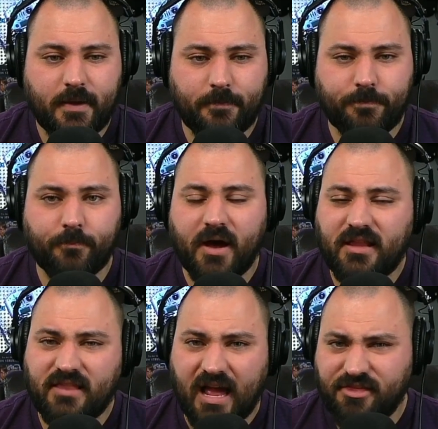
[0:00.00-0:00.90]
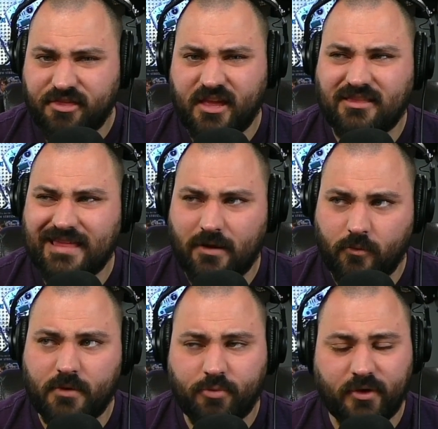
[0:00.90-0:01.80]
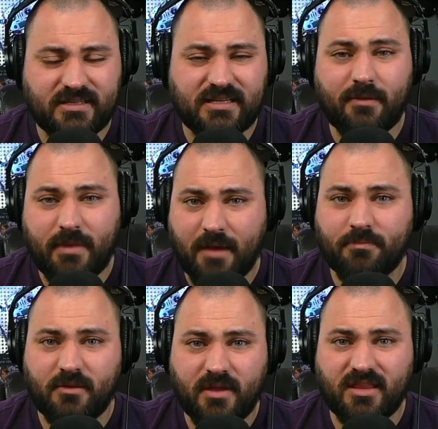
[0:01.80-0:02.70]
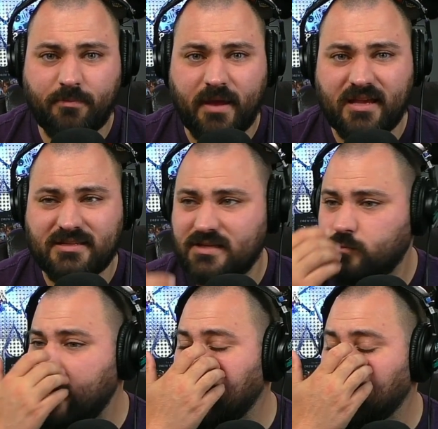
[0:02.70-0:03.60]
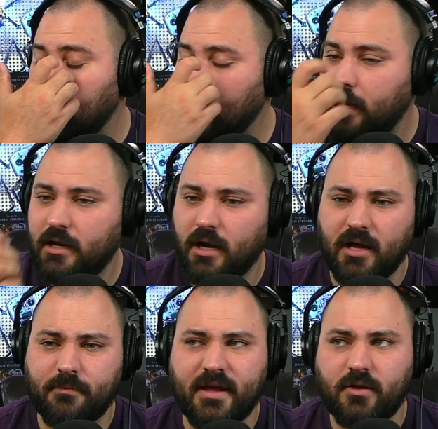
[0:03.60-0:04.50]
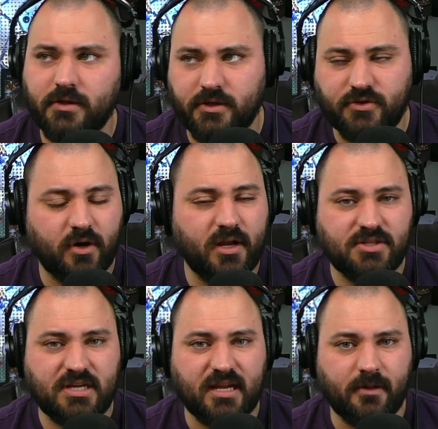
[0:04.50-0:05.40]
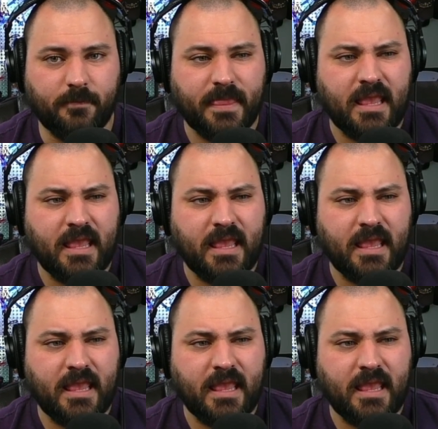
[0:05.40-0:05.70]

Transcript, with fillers: but I think that at one point in time happened to me in the past as well on on my old drawing channel.